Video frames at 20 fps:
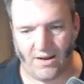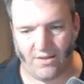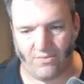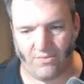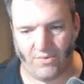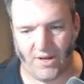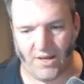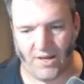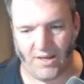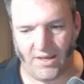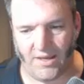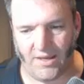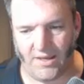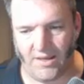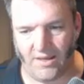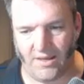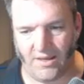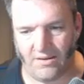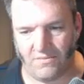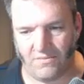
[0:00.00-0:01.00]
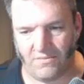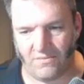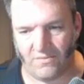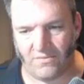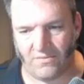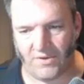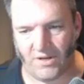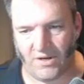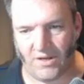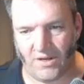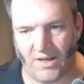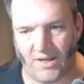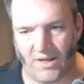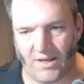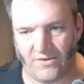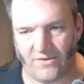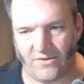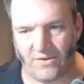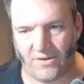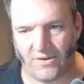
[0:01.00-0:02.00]
of the way here. Well, don't know
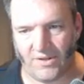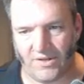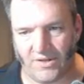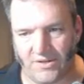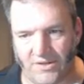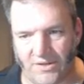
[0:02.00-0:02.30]
how to. Let's